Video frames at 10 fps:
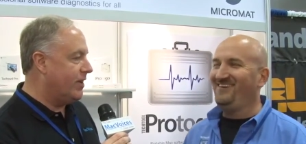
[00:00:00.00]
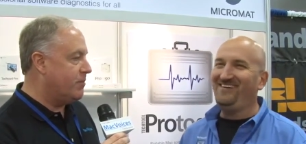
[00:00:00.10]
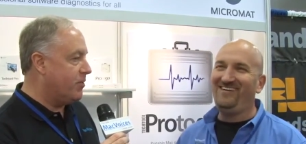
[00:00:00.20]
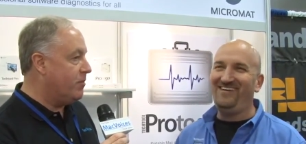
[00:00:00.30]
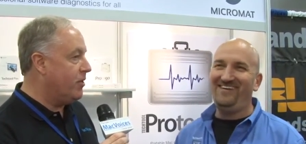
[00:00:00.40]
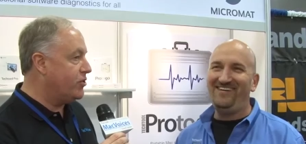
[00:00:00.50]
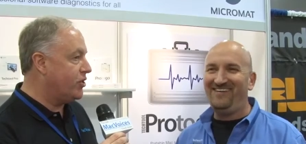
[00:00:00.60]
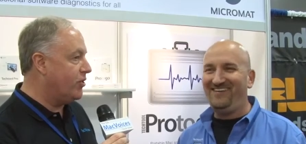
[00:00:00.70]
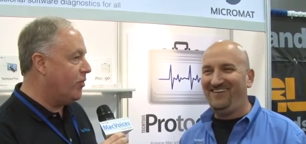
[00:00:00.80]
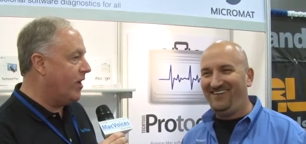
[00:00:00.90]
Speaker 1: a
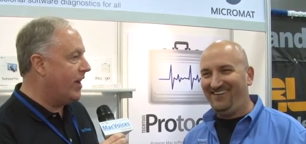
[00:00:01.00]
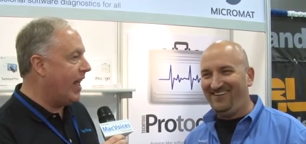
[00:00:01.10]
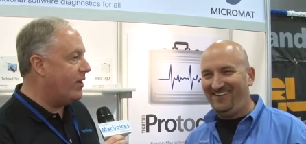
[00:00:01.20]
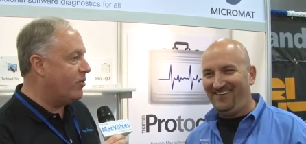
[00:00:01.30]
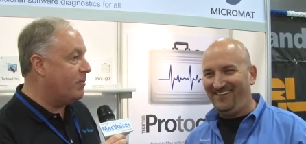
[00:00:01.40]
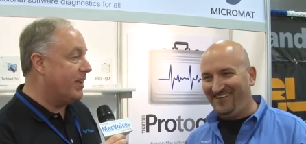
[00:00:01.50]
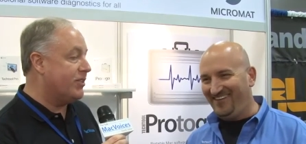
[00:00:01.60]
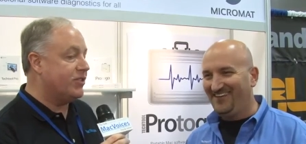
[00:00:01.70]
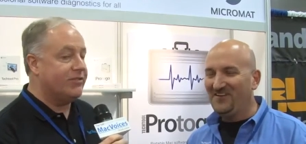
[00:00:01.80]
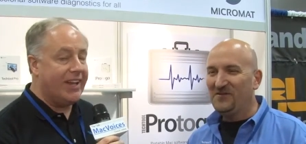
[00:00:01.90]
promotion, or a lateral?
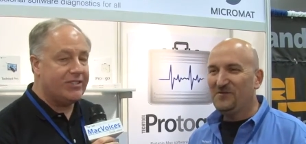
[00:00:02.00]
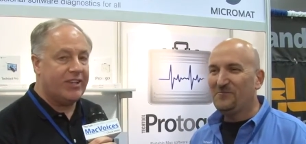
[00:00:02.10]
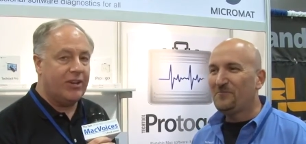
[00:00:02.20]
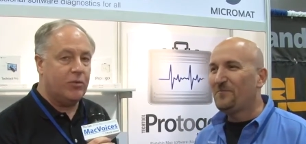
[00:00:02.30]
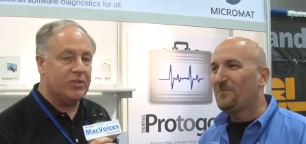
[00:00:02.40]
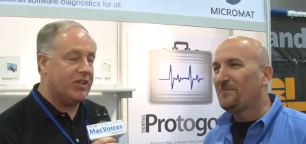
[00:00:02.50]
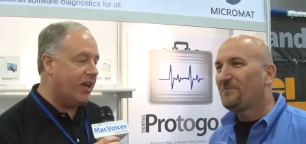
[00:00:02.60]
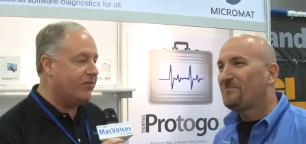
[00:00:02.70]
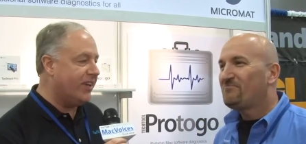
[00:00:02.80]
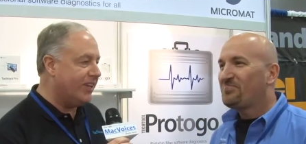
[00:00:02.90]
Because the last title was
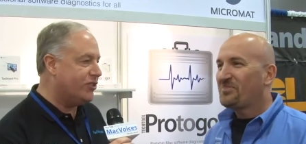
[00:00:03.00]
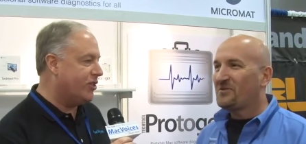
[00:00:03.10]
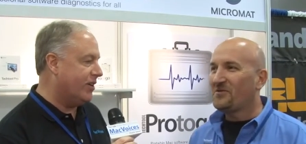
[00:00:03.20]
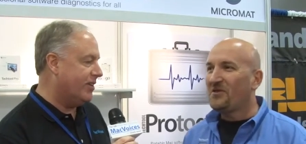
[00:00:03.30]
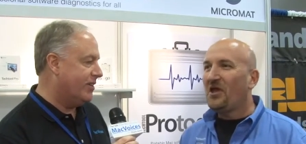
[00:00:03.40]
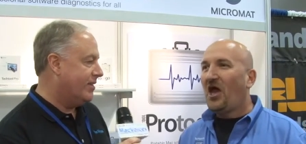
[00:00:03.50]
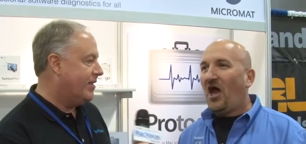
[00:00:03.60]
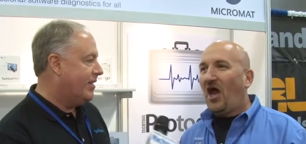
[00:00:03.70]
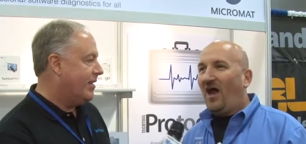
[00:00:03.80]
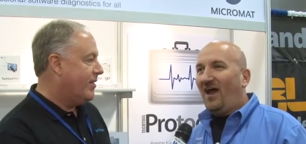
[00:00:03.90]
Love Ninja.
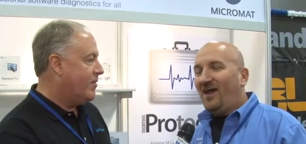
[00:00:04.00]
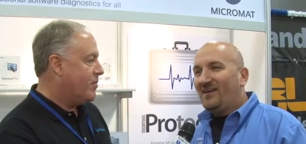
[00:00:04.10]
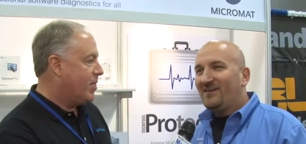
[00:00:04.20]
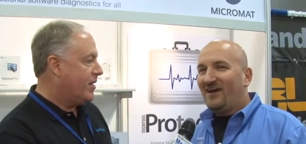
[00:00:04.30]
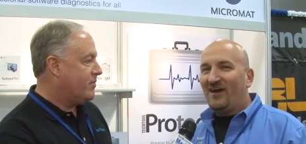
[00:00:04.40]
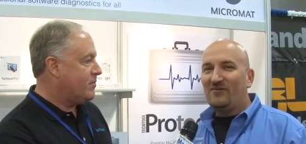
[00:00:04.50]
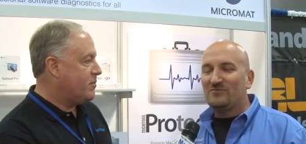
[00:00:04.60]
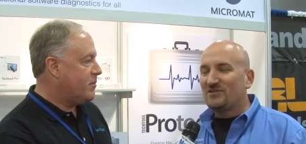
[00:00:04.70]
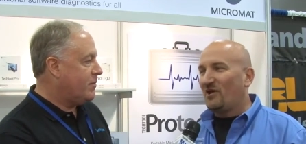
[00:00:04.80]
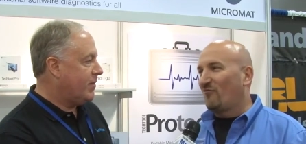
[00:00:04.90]
Yeah, it
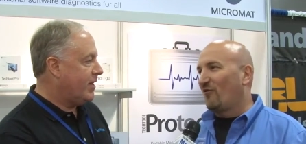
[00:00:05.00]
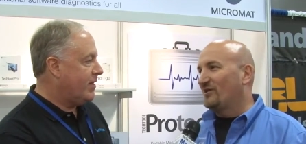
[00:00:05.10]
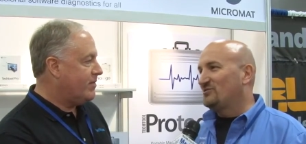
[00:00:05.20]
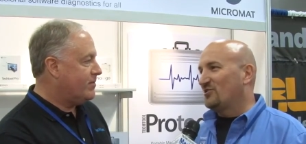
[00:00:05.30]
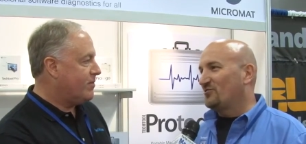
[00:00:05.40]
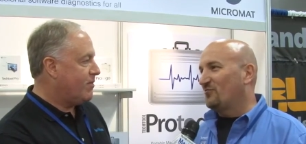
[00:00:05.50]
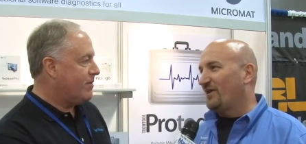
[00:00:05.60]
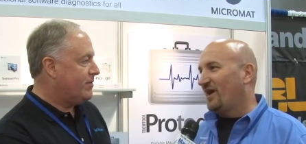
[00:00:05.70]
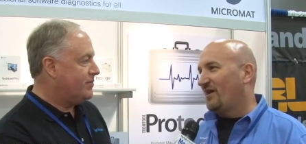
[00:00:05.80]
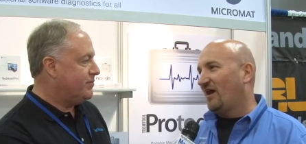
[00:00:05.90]
was kind of a running joke that
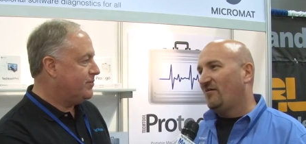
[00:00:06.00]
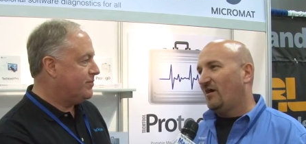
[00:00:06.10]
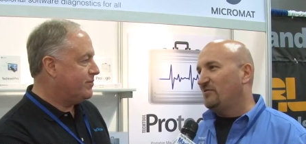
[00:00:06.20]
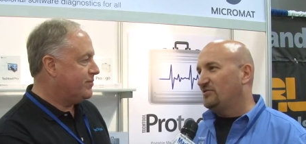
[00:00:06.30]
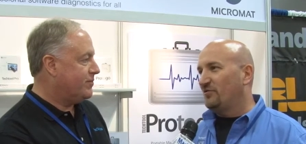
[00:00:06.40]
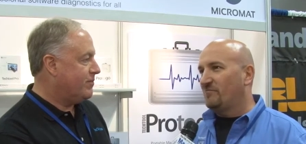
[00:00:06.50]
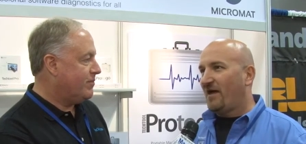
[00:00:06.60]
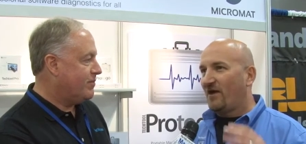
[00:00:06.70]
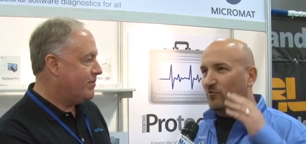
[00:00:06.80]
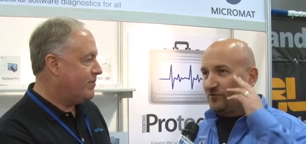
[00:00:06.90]
we had. I've been doing
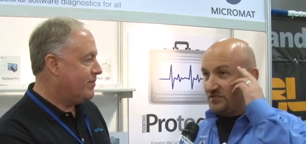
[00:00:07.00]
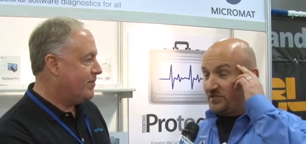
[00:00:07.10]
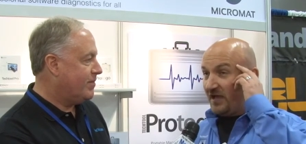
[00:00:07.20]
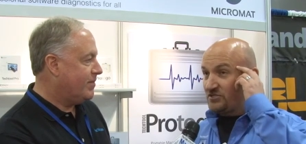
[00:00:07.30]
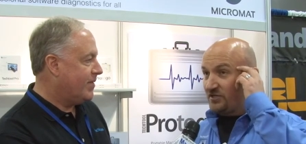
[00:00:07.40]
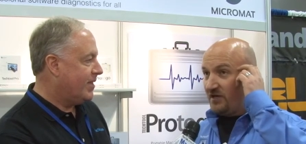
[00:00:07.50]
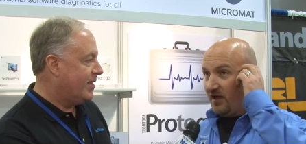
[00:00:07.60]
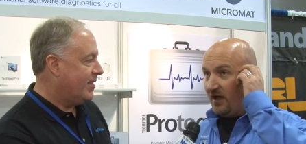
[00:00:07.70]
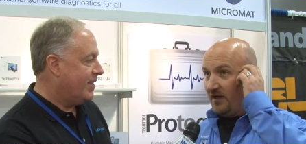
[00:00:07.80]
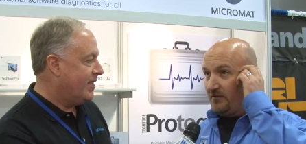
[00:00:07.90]
Macworld. This actually,
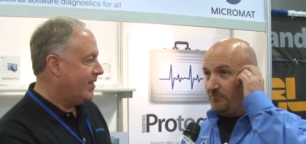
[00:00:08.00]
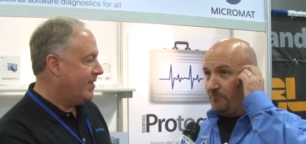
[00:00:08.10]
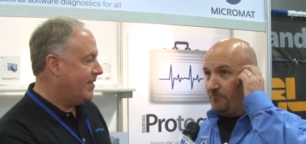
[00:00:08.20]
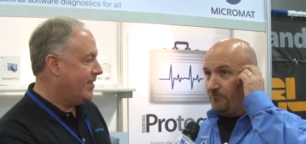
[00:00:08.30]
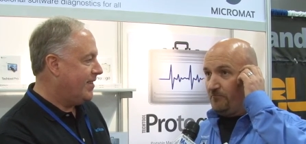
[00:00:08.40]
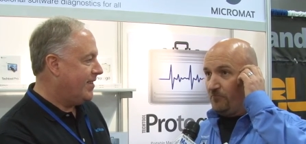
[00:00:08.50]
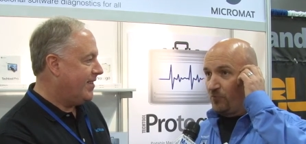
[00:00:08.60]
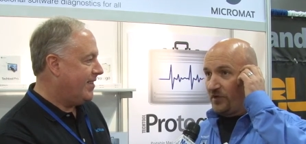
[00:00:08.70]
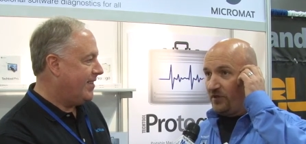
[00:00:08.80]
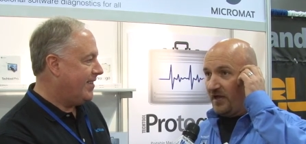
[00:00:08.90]
I
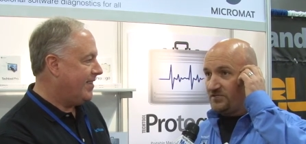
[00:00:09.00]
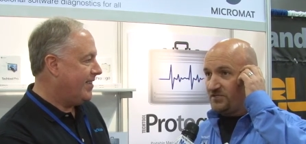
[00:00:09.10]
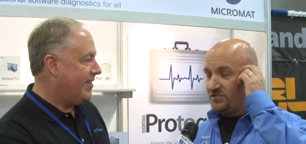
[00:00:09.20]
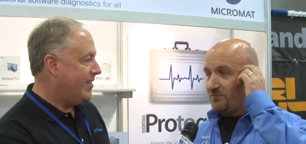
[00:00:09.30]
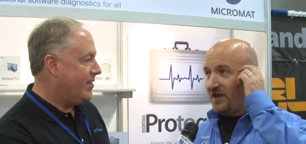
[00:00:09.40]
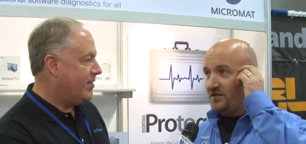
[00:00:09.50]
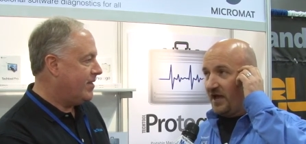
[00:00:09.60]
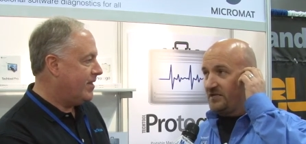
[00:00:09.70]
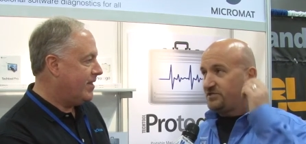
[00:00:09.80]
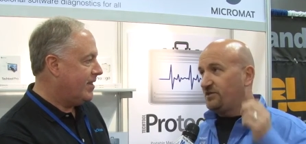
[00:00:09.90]
realized this is my
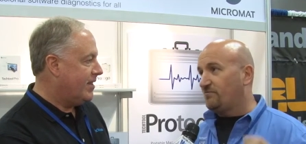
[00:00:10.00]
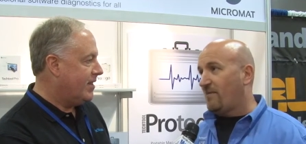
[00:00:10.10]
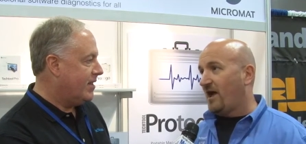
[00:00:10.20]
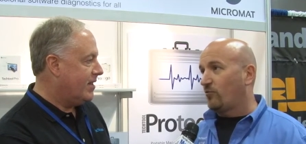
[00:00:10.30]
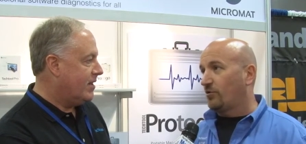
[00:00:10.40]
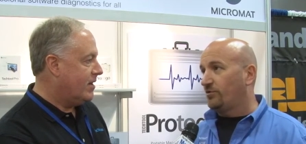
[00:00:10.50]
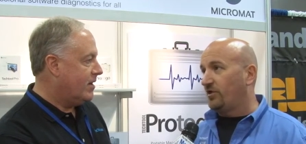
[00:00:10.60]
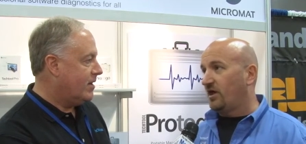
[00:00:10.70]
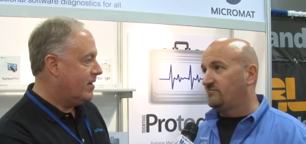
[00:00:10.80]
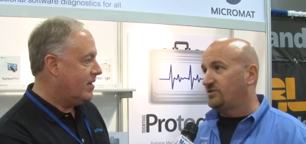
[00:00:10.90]
19th Macworld
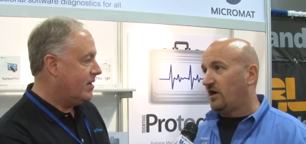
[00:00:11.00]
that I've